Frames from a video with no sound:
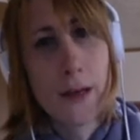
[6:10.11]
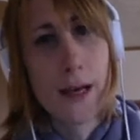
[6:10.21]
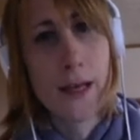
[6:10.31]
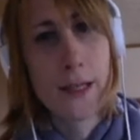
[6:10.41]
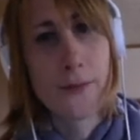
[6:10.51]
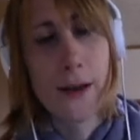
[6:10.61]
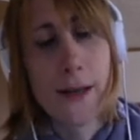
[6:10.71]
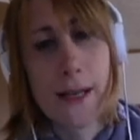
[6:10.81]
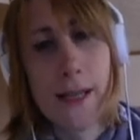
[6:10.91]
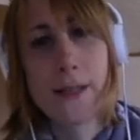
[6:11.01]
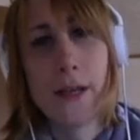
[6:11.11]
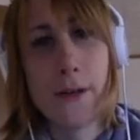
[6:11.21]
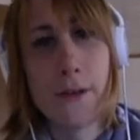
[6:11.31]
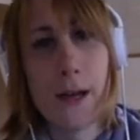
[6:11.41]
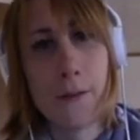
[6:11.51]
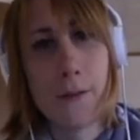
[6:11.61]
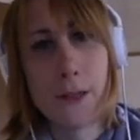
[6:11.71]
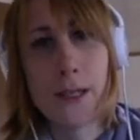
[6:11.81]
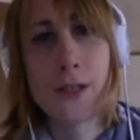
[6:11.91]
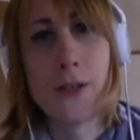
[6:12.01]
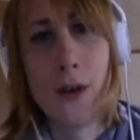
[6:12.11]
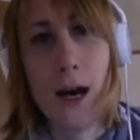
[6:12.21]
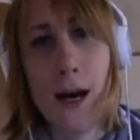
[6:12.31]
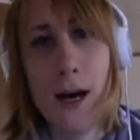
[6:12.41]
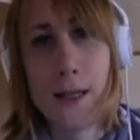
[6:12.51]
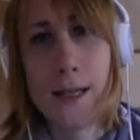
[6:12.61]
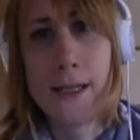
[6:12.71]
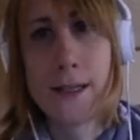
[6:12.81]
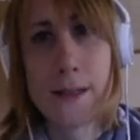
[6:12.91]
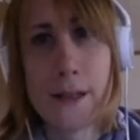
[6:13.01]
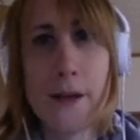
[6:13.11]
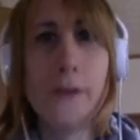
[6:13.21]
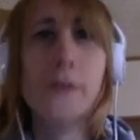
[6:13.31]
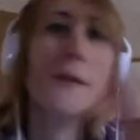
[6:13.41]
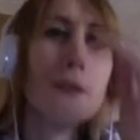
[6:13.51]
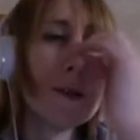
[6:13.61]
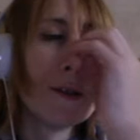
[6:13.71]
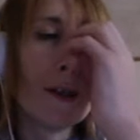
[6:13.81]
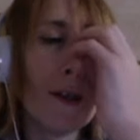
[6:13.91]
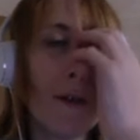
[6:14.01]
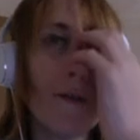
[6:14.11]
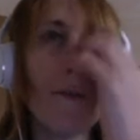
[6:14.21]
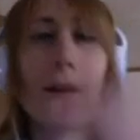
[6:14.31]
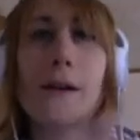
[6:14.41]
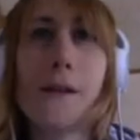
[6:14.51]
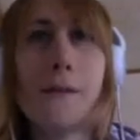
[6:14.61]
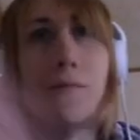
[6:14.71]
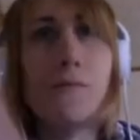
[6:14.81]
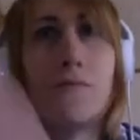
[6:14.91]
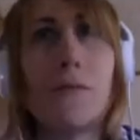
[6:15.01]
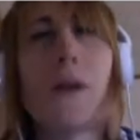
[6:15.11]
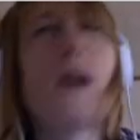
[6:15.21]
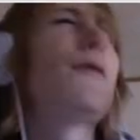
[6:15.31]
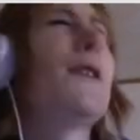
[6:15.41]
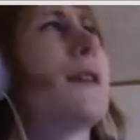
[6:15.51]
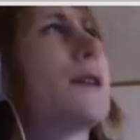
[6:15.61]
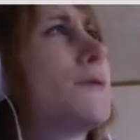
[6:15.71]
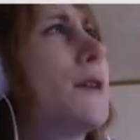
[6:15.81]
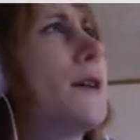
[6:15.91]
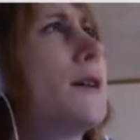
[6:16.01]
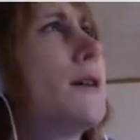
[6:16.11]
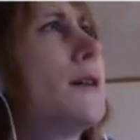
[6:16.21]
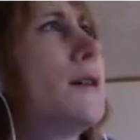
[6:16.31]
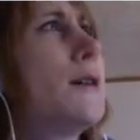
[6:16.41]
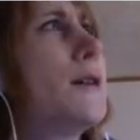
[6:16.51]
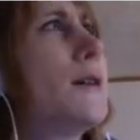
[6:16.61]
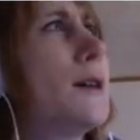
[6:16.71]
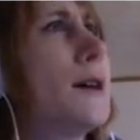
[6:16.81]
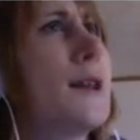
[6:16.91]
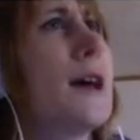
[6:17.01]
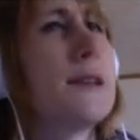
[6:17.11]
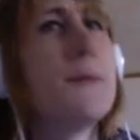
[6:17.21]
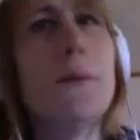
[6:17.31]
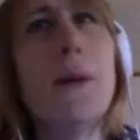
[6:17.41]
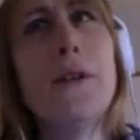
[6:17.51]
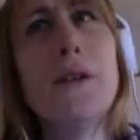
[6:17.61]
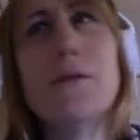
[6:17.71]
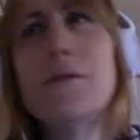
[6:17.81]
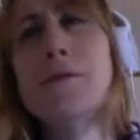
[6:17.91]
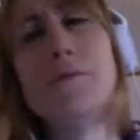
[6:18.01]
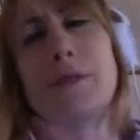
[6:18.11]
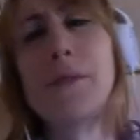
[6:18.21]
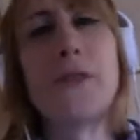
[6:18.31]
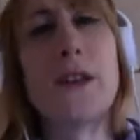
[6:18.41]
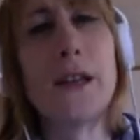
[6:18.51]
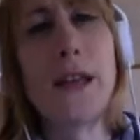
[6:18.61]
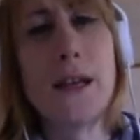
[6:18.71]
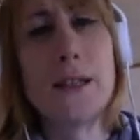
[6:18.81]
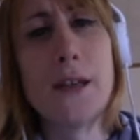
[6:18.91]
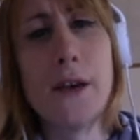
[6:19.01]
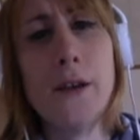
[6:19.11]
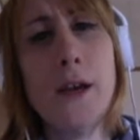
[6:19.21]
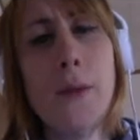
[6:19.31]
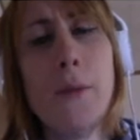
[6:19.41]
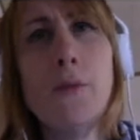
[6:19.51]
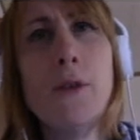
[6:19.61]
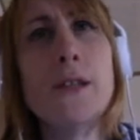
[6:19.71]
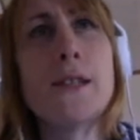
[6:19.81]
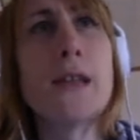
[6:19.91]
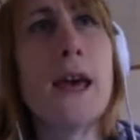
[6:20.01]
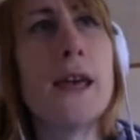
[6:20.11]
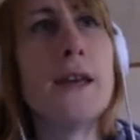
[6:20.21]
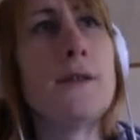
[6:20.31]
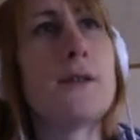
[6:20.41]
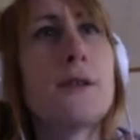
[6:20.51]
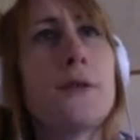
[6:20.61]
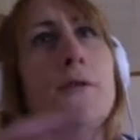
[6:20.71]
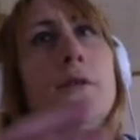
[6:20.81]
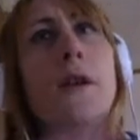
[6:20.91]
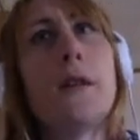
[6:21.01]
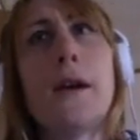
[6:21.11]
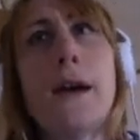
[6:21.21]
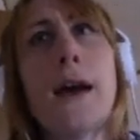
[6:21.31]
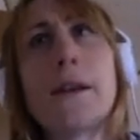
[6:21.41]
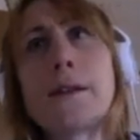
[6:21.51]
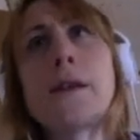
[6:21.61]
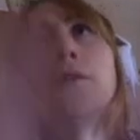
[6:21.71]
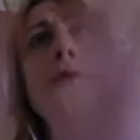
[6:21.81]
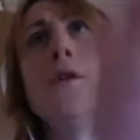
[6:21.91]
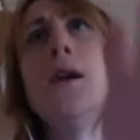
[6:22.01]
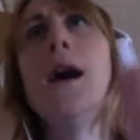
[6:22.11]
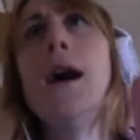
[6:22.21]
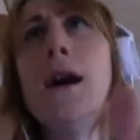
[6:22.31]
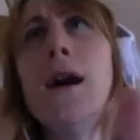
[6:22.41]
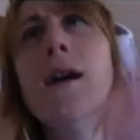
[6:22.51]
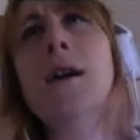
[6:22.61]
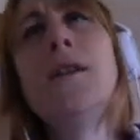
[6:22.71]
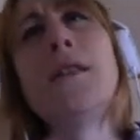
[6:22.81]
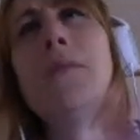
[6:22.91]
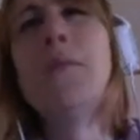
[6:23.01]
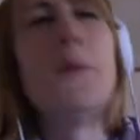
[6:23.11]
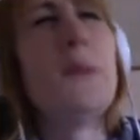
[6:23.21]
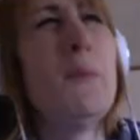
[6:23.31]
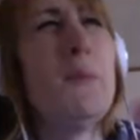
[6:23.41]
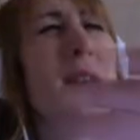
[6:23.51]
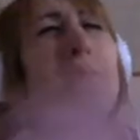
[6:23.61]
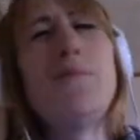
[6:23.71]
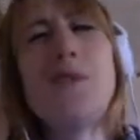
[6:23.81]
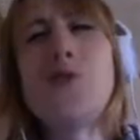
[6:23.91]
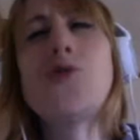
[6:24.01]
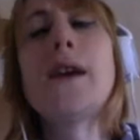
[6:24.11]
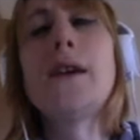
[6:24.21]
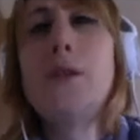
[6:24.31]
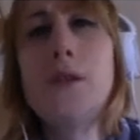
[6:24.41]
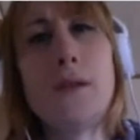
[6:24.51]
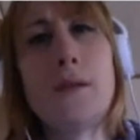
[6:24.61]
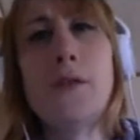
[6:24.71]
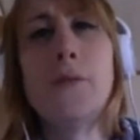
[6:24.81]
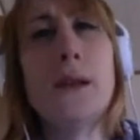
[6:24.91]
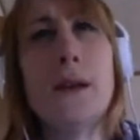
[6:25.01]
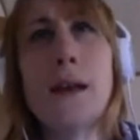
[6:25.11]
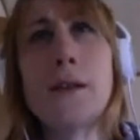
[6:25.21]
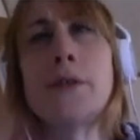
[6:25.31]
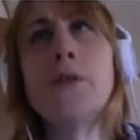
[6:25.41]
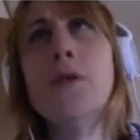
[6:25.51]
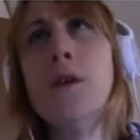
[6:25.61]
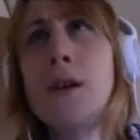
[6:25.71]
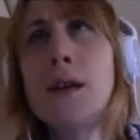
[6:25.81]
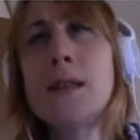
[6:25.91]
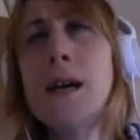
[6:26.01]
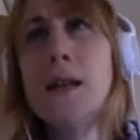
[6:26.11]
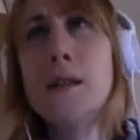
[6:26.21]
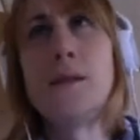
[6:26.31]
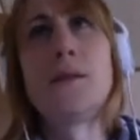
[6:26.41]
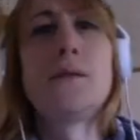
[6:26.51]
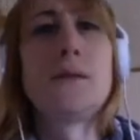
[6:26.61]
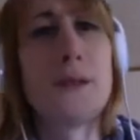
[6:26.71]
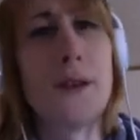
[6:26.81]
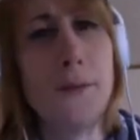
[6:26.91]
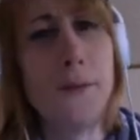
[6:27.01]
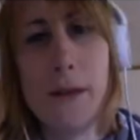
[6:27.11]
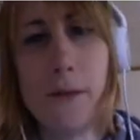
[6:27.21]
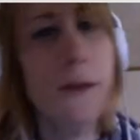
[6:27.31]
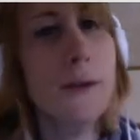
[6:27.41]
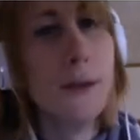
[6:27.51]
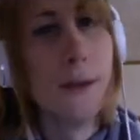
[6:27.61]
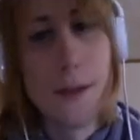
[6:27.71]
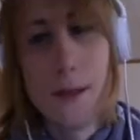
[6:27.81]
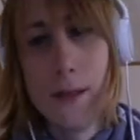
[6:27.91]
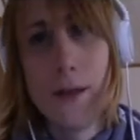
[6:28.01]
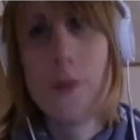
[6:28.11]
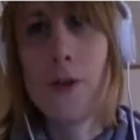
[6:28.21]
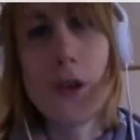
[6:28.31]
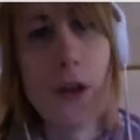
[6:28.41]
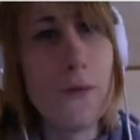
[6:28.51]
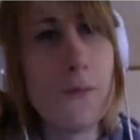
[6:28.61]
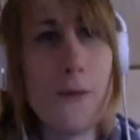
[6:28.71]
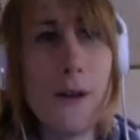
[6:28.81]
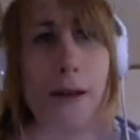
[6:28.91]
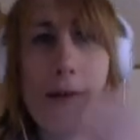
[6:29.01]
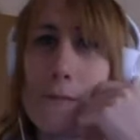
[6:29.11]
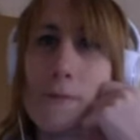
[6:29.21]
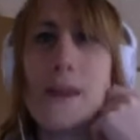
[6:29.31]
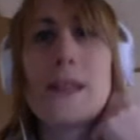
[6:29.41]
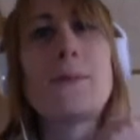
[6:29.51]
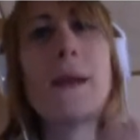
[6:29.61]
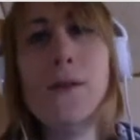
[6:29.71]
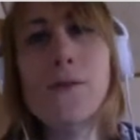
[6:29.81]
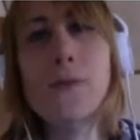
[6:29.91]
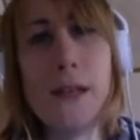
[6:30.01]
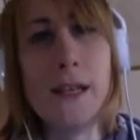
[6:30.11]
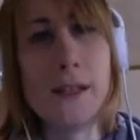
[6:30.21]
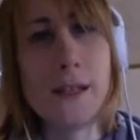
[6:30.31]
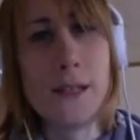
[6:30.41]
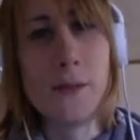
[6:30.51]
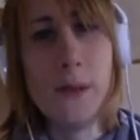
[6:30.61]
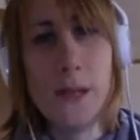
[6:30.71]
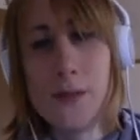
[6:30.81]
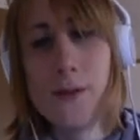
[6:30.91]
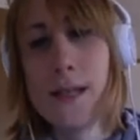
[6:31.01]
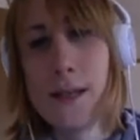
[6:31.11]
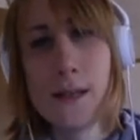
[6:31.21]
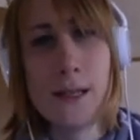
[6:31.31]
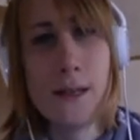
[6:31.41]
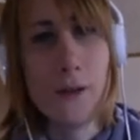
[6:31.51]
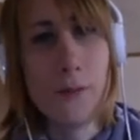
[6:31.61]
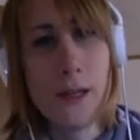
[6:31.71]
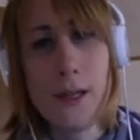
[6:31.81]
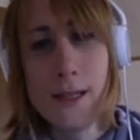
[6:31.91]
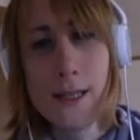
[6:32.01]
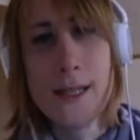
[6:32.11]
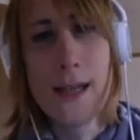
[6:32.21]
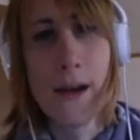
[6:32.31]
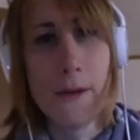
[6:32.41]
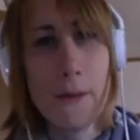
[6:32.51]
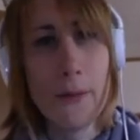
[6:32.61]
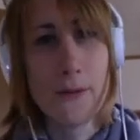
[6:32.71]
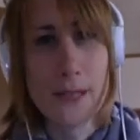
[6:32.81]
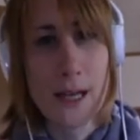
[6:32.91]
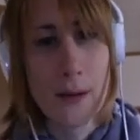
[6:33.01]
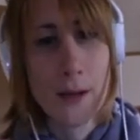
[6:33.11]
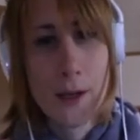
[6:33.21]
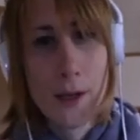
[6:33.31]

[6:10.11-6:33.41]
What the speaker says: It's friendly, so like Watashi no haha desu. So I think that's right. That is my mother, or something like that. So, but you wouldn't say to like anata no haha. That might be a bit strange. It would be anata no okasan. So anyway, I'm not going to go explain all of these because this would be just ridiculously long. But you can see how it builds it up.